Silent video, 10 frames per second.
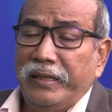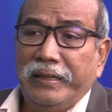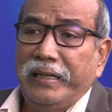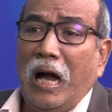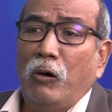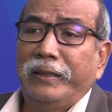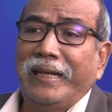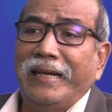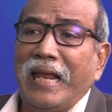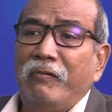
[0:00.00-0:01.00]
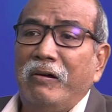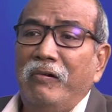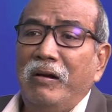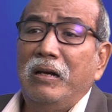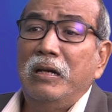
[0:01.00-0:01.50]
The house can never
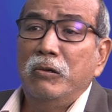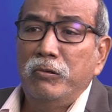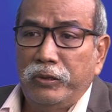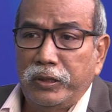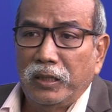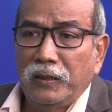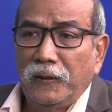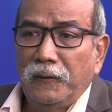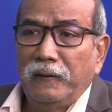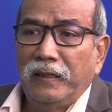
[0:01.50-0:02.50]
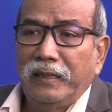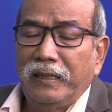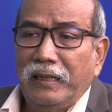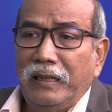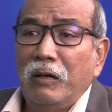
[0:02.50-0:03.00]
lose.
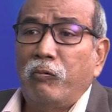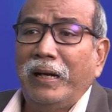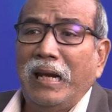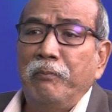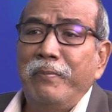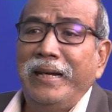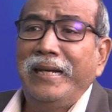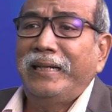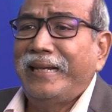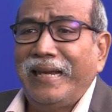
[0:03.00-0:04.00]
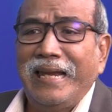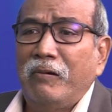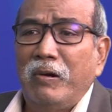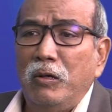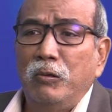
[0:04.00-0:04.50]
The one-arm bandit can
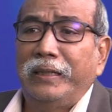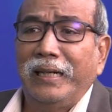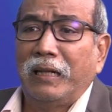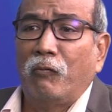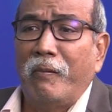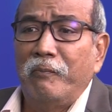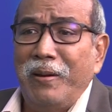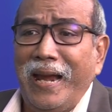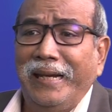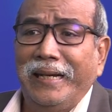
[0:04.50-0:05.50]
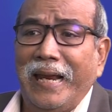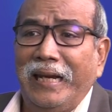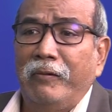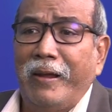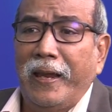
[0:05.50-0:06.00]
never lose. It's a bandit
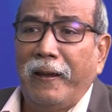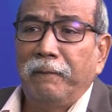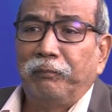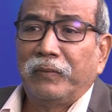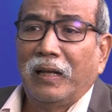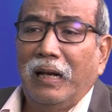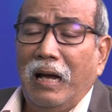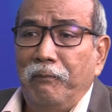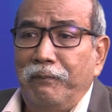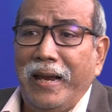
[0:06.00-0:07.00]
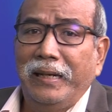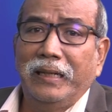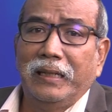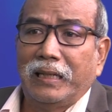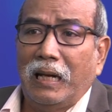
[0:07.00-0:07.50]
anyway. A
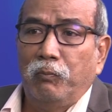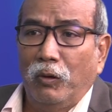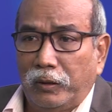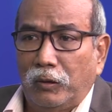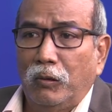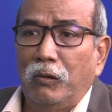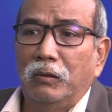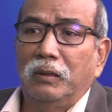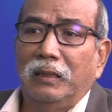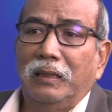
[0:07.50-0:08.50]
bandit is supposed to